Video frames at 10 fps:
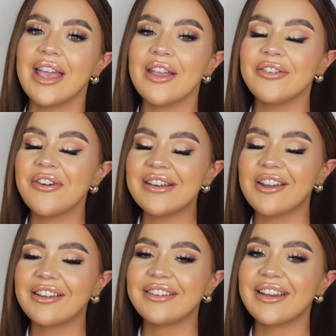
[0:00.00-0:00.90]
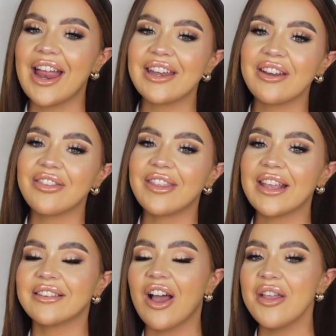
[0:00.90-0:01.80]
if you're interested in any of the
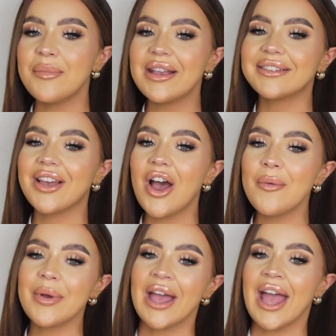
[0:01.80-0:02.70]
things I picked up